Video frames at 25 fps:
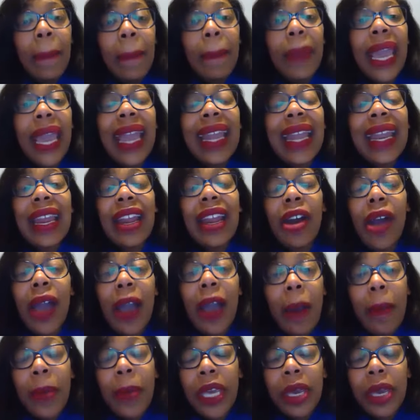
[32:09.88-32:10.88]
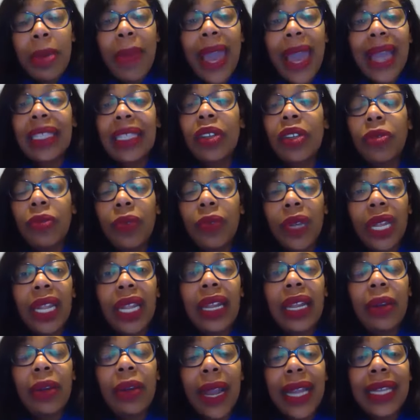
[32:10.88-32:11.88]
And it'll help you make some really
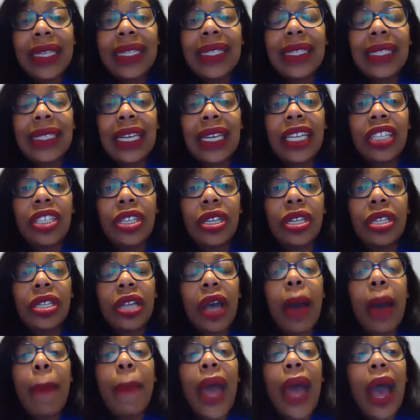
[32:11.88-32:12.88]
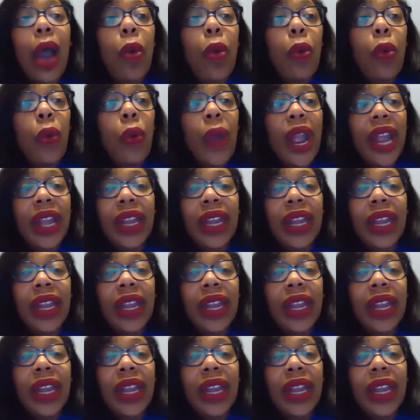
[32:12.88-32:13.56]
great decisions about where to